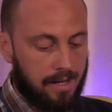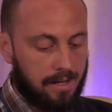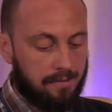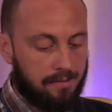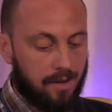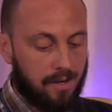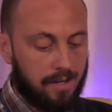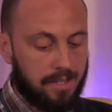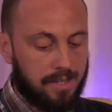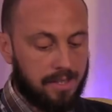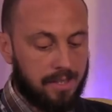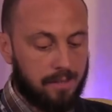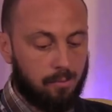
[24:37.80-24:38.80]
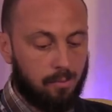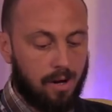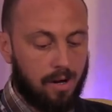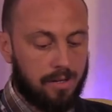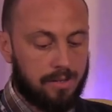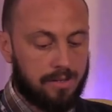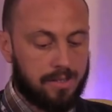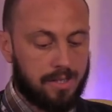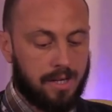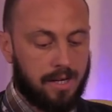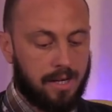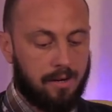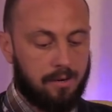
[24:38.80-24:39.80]
And if I need a word
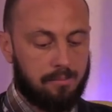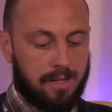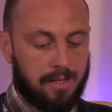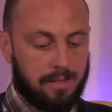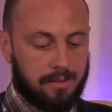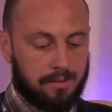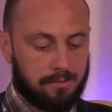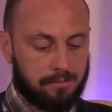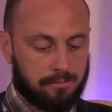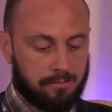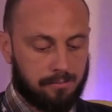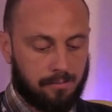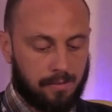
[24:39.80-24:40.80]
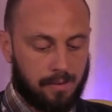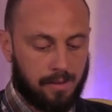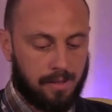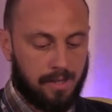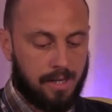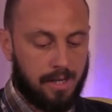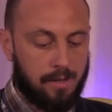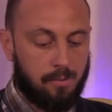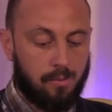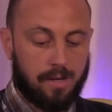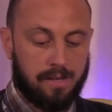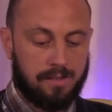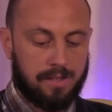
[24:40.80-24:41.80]
to help me, He will
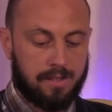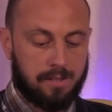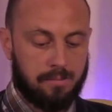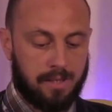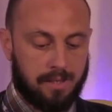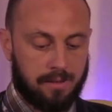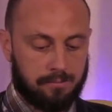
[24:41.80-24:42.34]
give it to me.